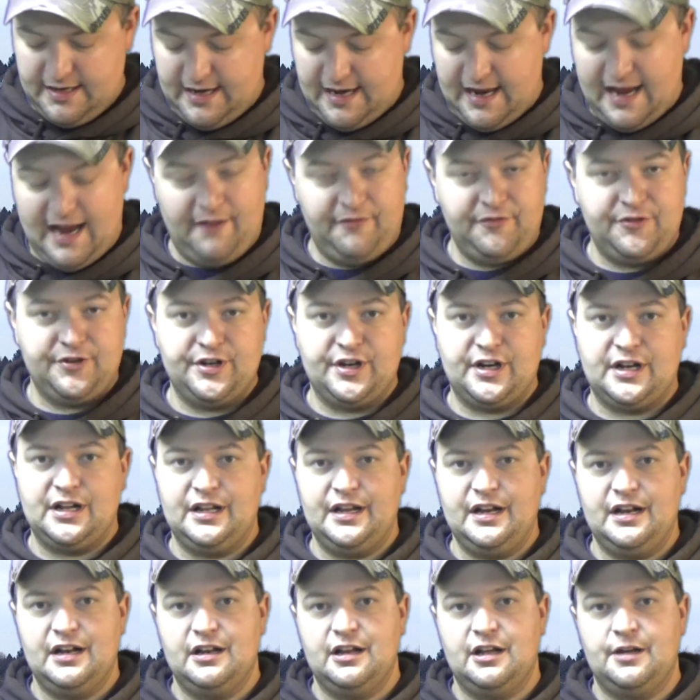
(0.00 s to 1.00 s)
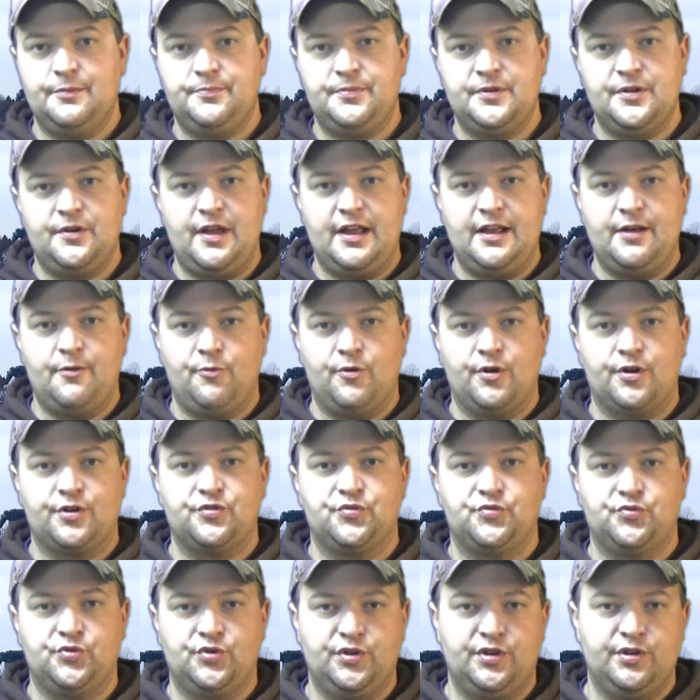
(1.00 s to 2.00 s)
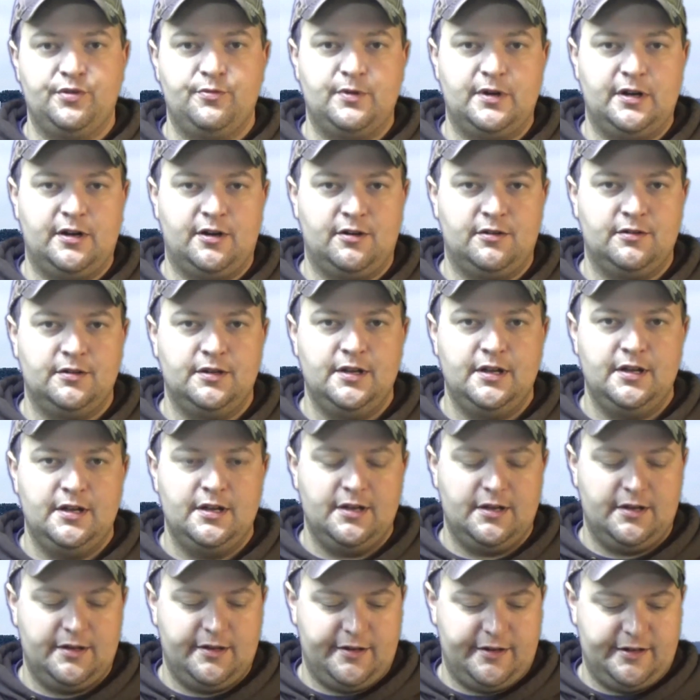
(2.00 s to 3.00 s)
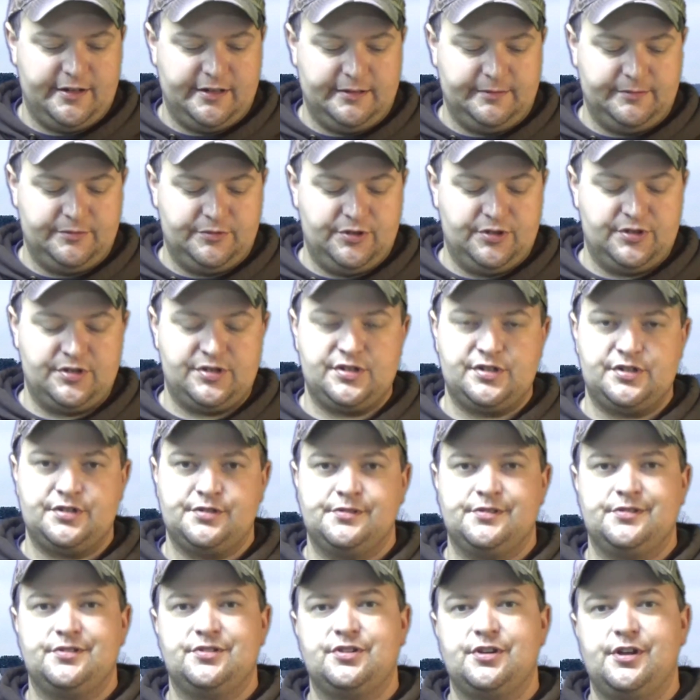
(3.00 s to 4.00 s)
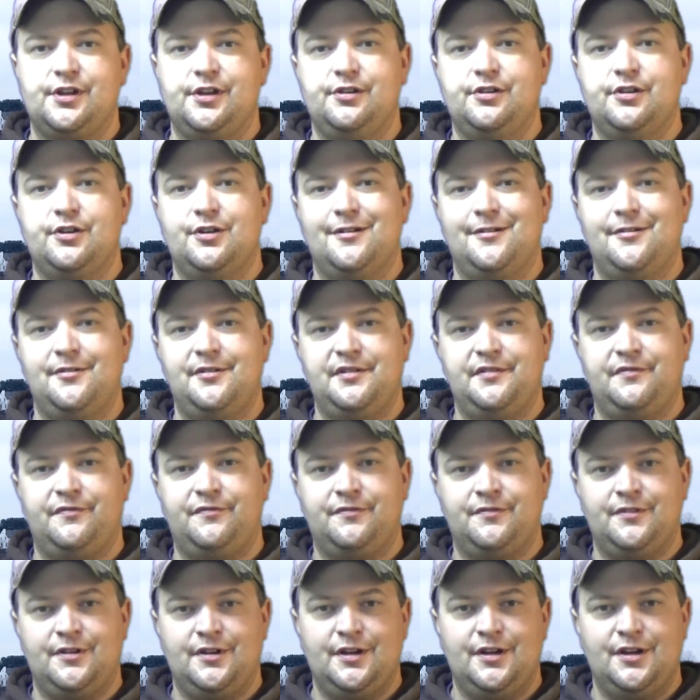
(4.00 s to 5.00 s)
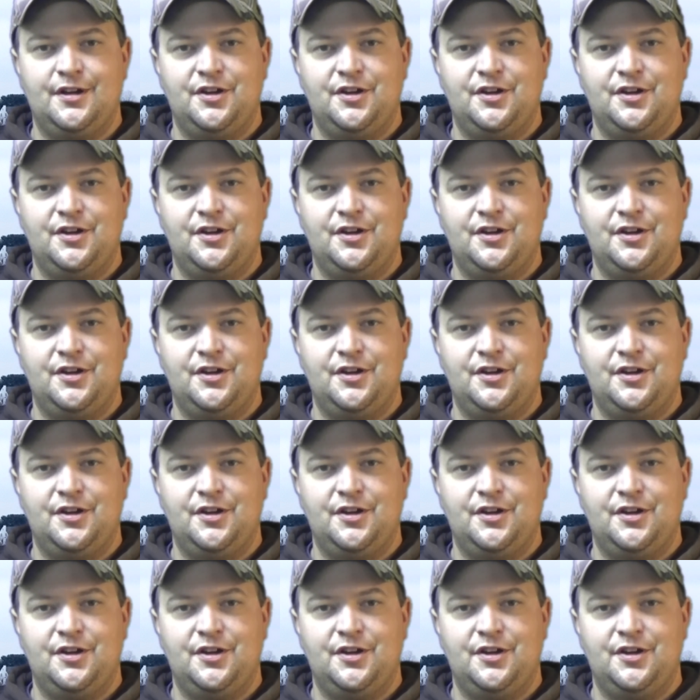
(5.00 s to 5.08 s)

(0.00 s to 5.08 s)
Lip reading: after you clean it up, it works really well. Just so you know, if